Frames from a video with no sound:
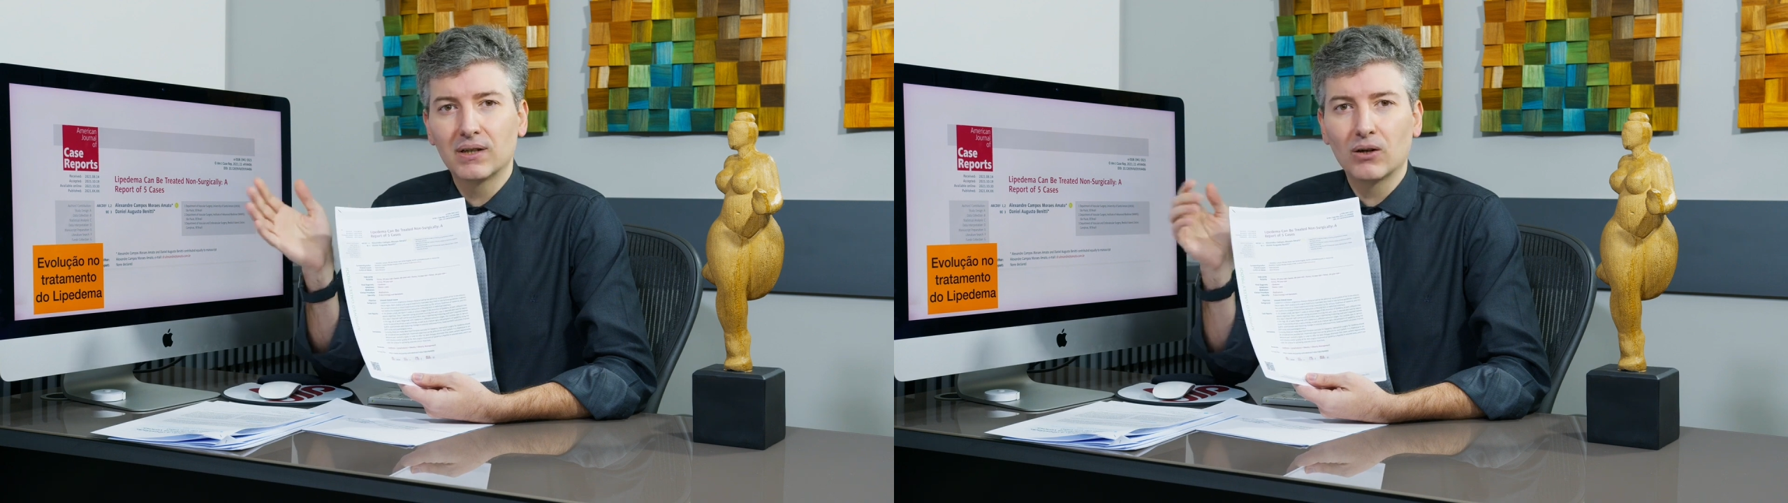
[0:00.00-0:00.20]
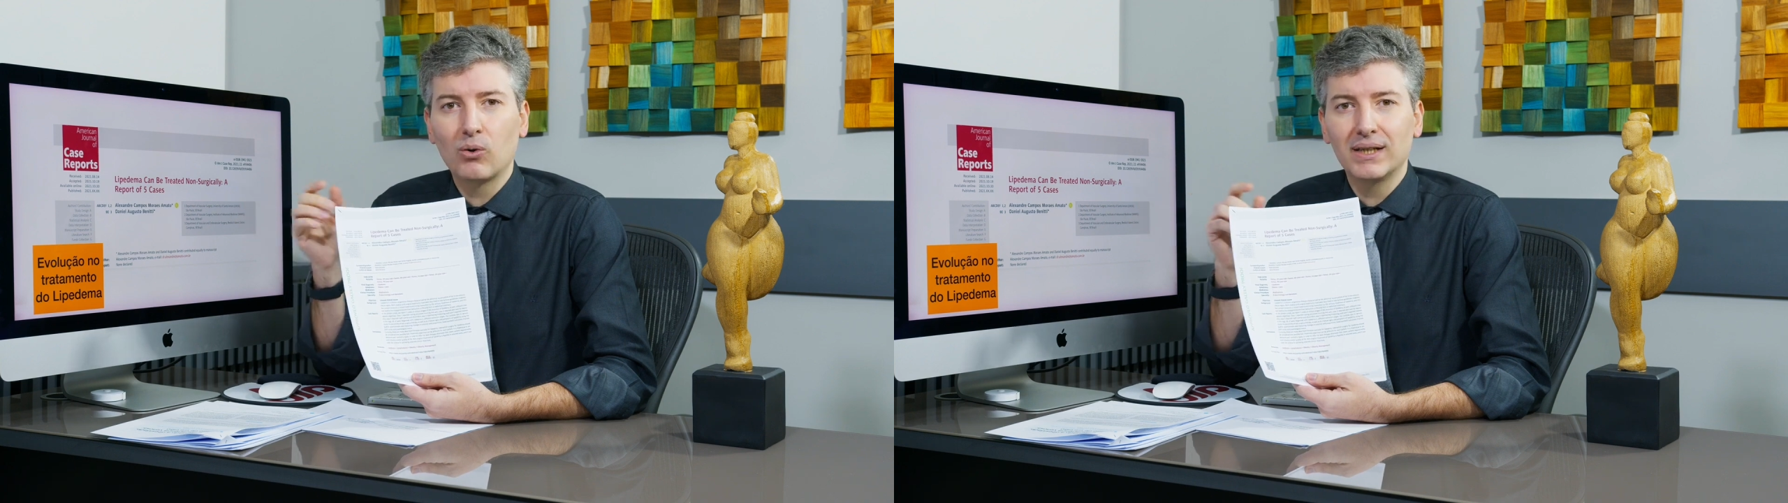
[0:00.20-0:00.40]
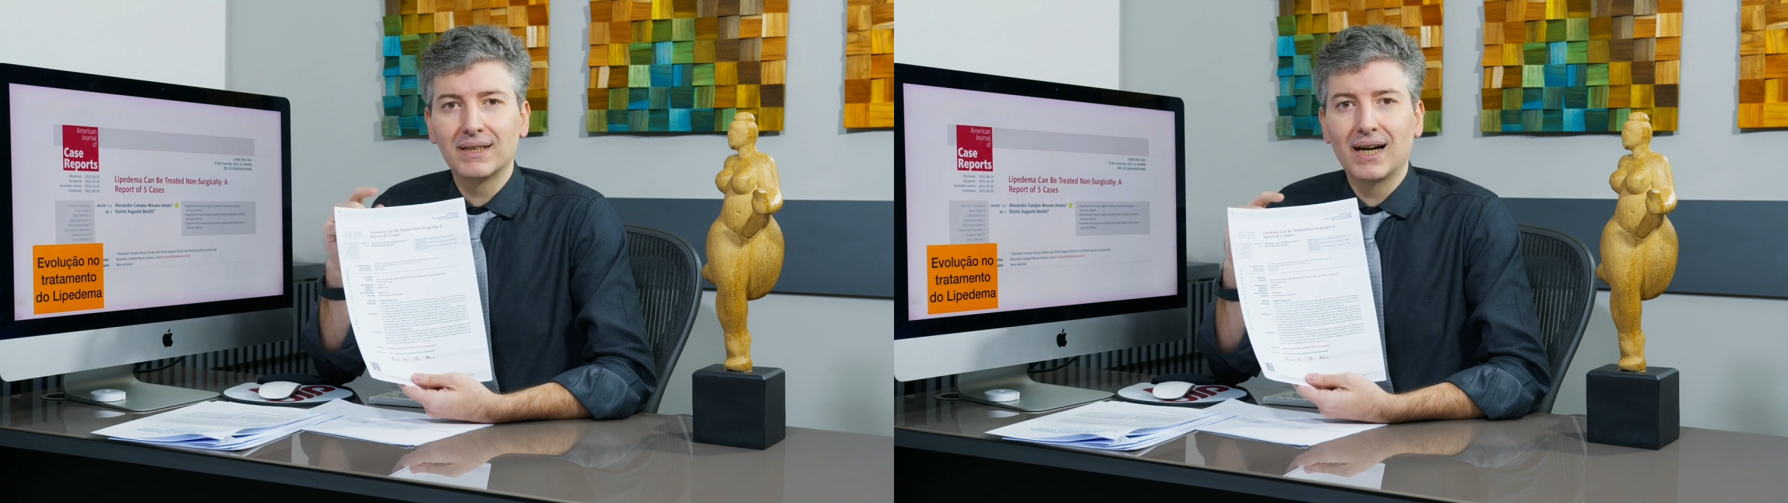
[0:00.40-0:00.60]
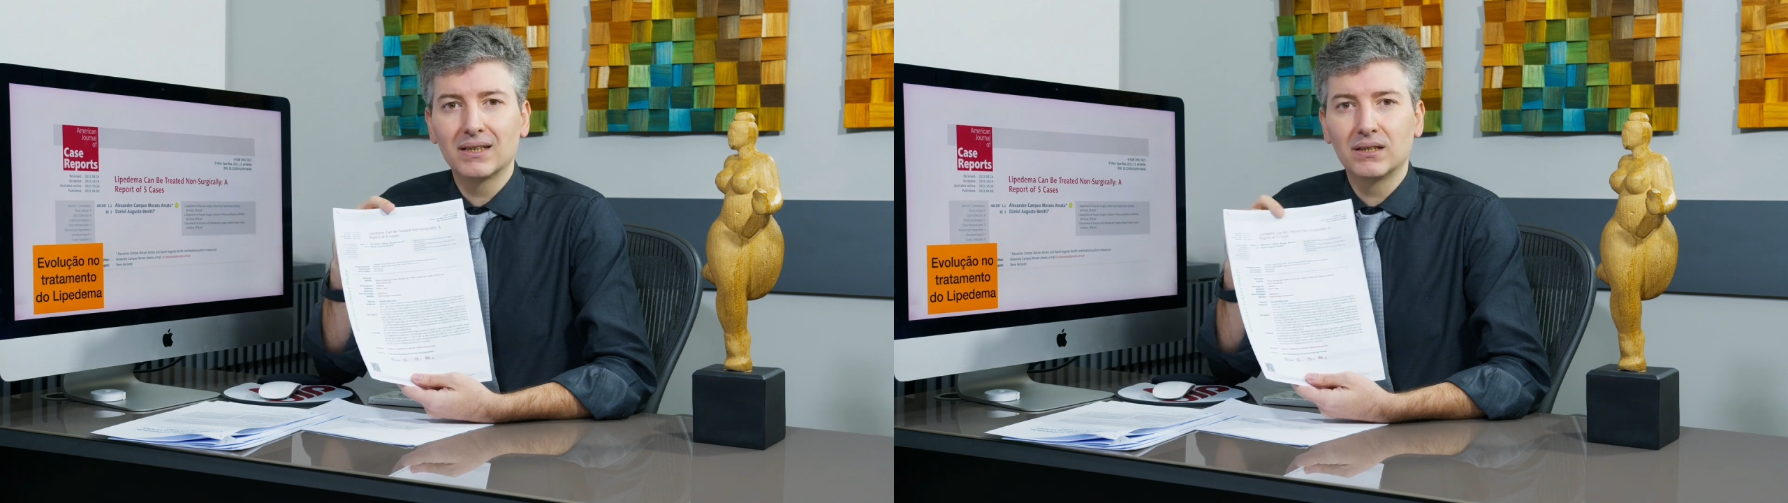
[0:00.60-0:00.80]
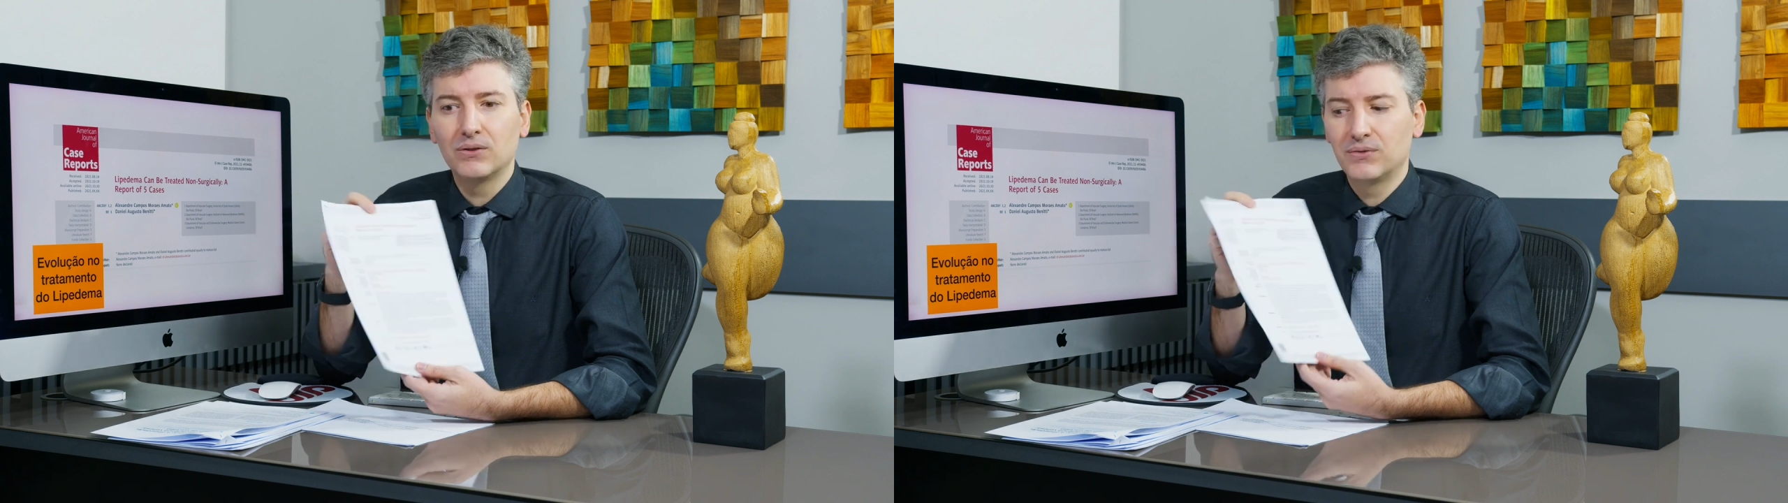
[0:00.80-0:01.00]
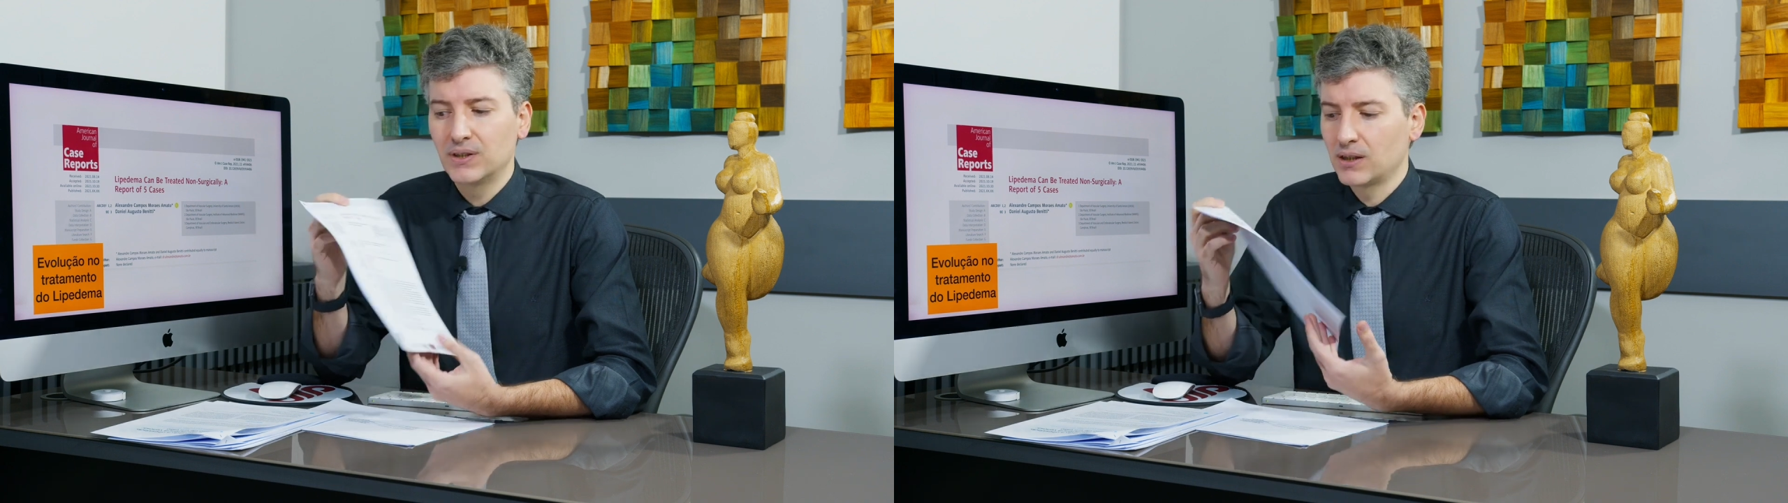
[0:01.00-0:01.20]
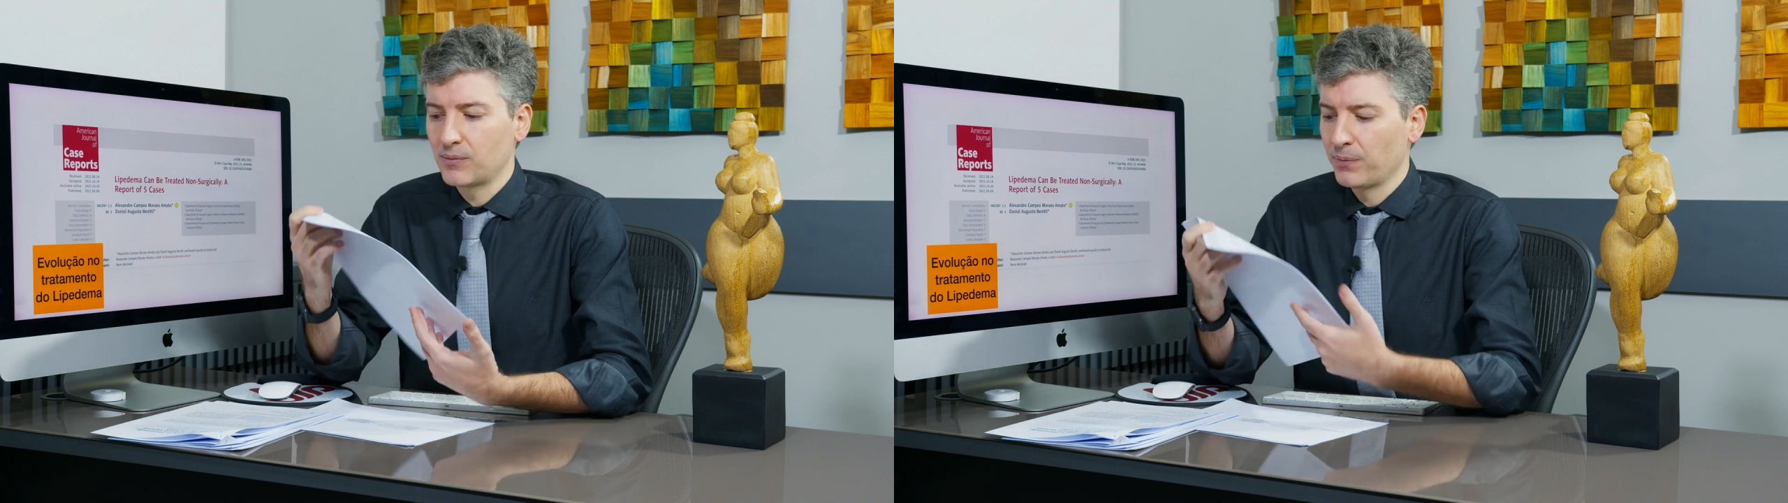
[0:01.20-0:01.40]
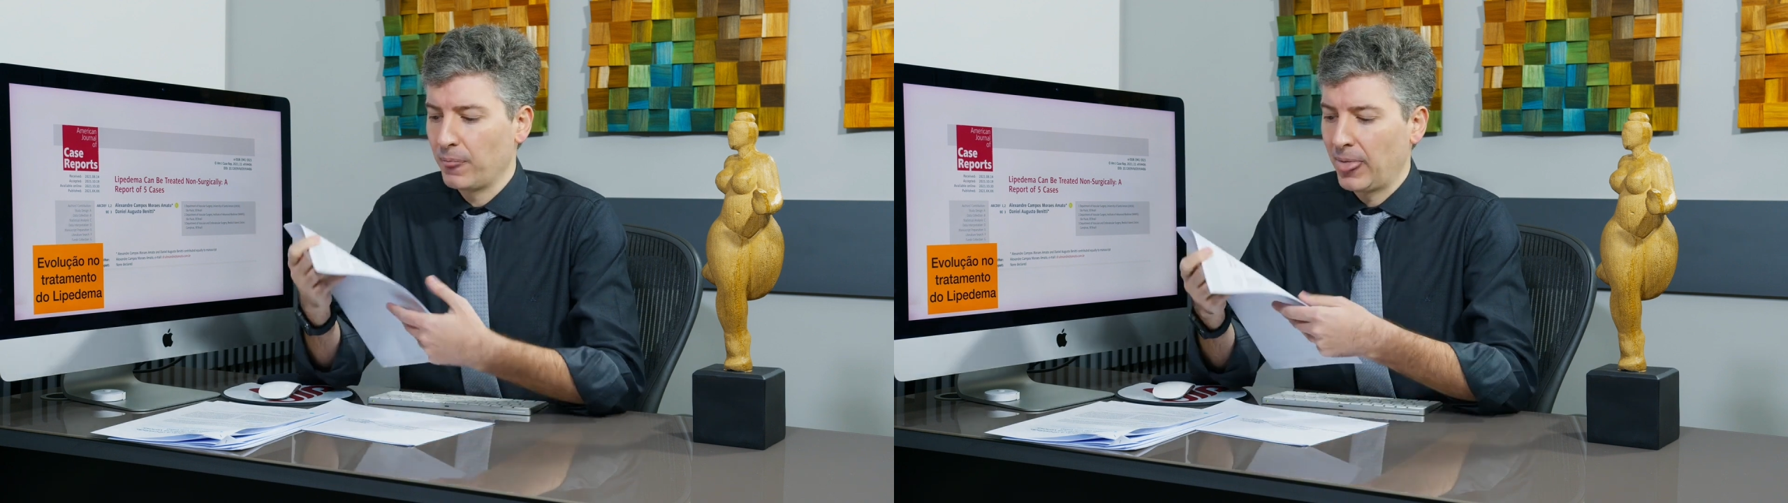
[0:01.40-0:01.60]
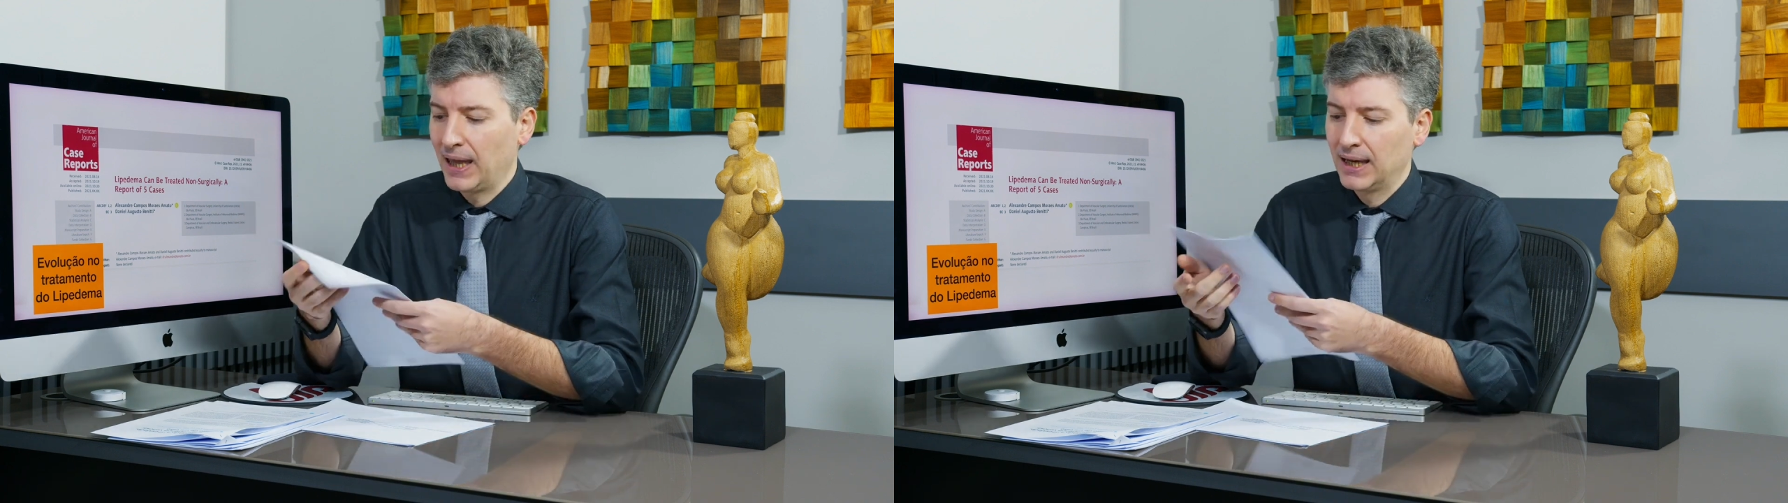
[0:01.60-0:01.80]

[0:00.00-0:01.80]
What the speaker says: lipedema that